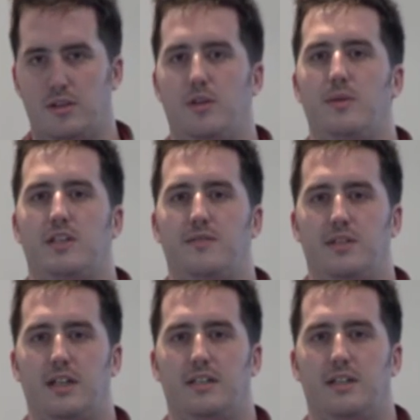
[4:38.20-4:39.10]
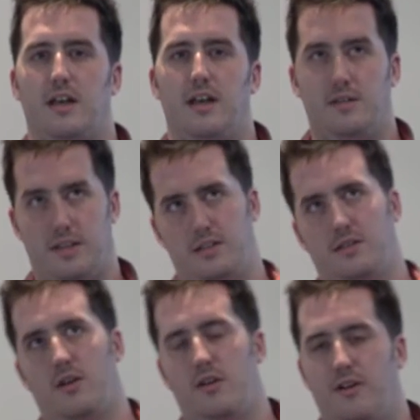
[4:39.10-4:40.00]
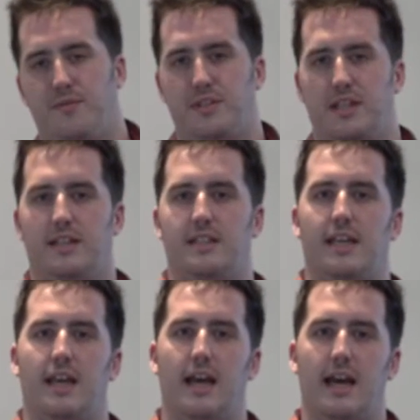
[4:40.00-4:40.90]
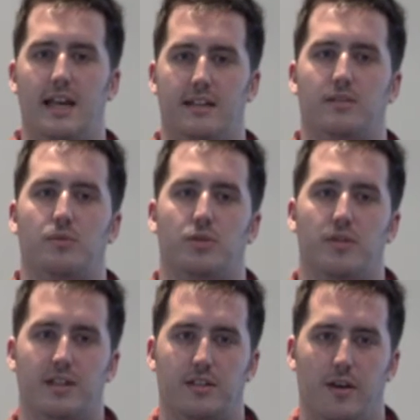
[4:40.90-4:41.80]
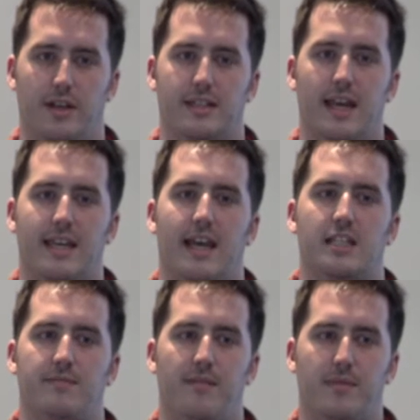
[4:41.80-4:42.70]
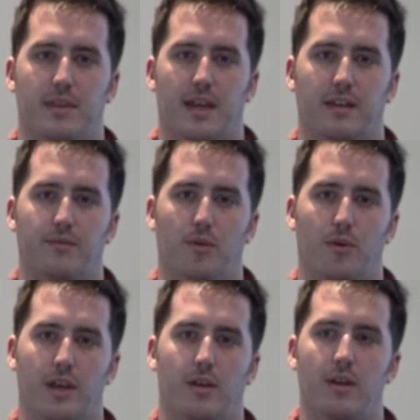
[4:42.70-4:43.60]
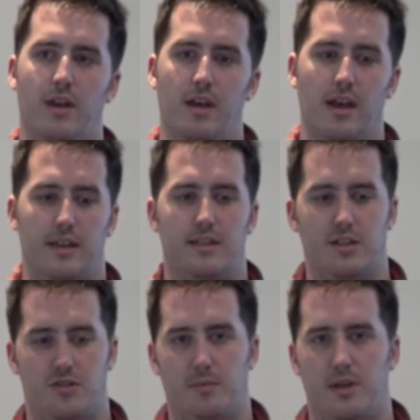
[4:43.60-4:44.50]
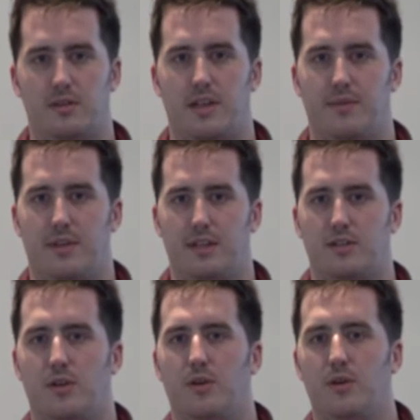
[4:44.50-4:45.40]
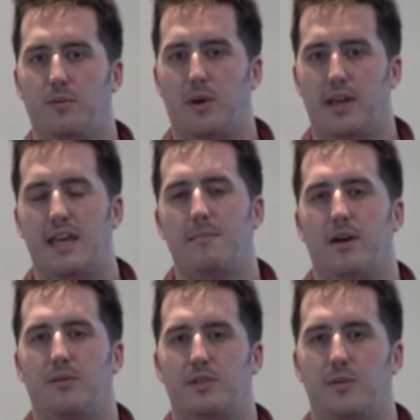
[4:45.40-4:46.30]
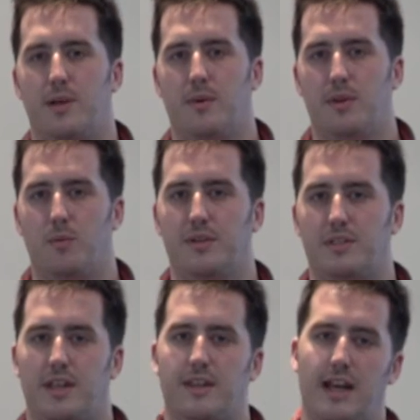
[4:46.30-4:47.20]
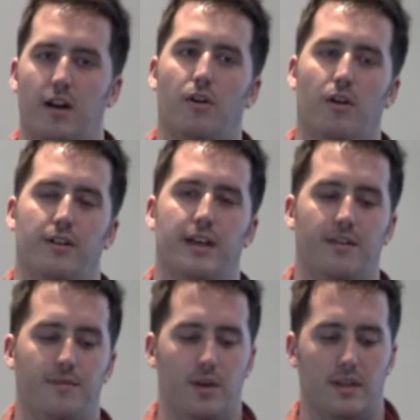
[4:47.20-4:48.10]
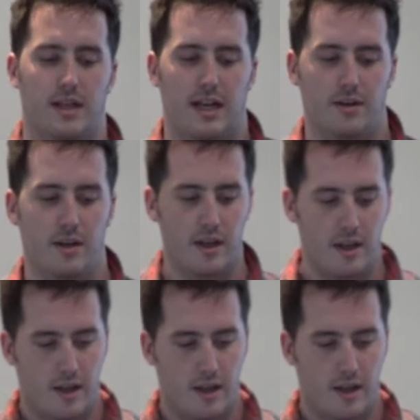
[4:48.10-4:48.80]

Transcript: this facility, this online facility. It does all the transcoding, takes care of everything for you, and then distributes everything by email to anyone that wants it. They log on and they can view it in the cloud.